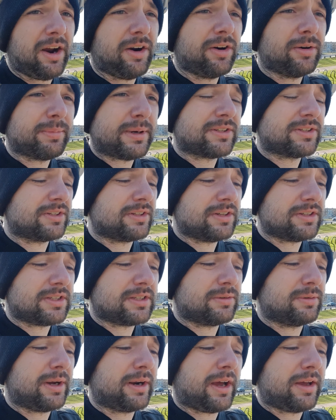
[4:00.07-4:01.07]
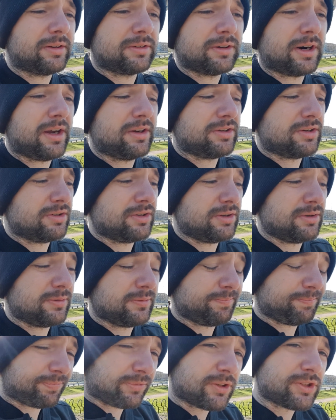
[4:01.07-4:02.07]
error messages when I try to
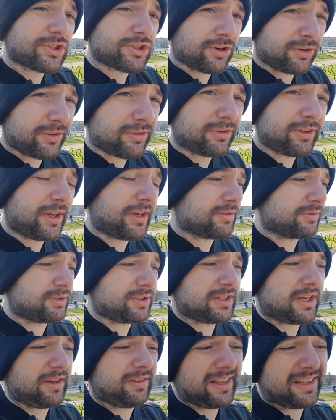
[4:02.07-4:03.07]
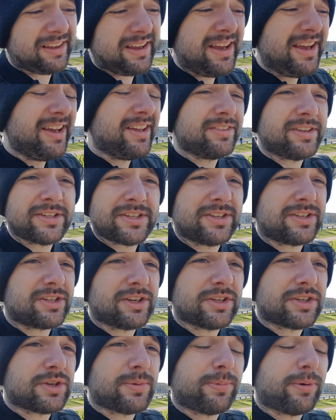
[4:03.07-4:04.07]
do certain things for saying that this is
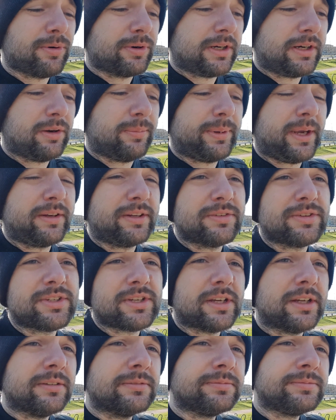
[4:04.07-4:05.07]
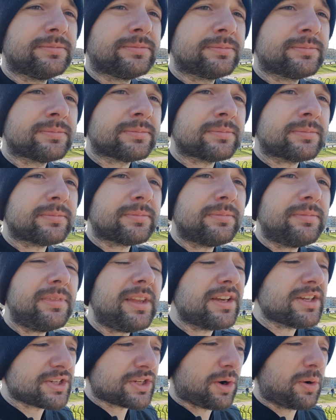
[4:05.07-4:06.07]
just supported in Objective-C.
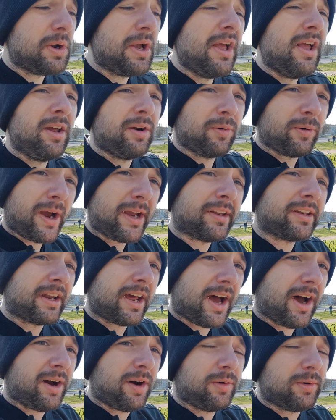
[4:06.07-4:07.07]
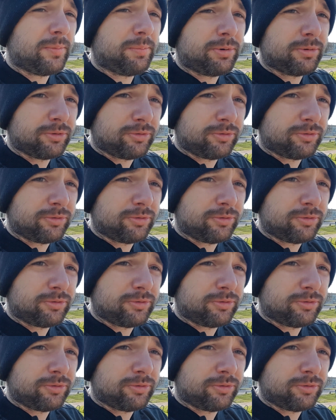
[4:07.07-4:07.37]
So right now,